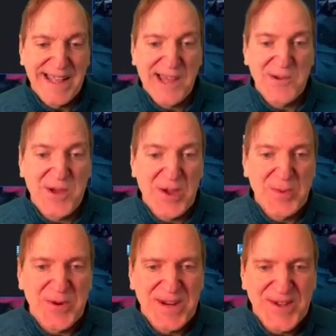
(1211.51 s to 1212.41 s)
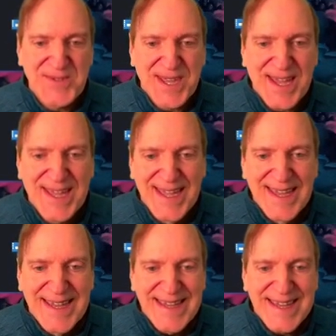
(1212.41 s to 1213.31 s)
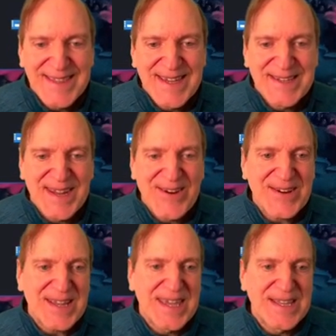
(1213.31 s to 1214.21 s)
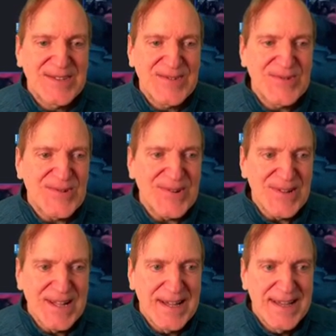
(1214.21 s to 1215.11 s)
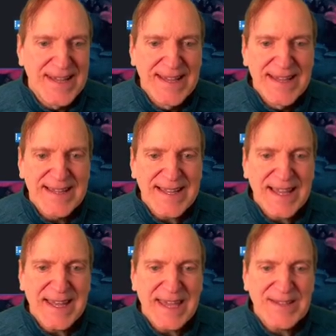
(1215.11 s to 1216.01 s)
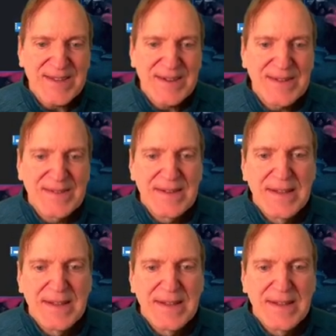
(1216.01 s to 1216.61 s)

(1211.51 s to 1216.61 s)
I don't know how you pronounce that. And then Dark Azul kind of has a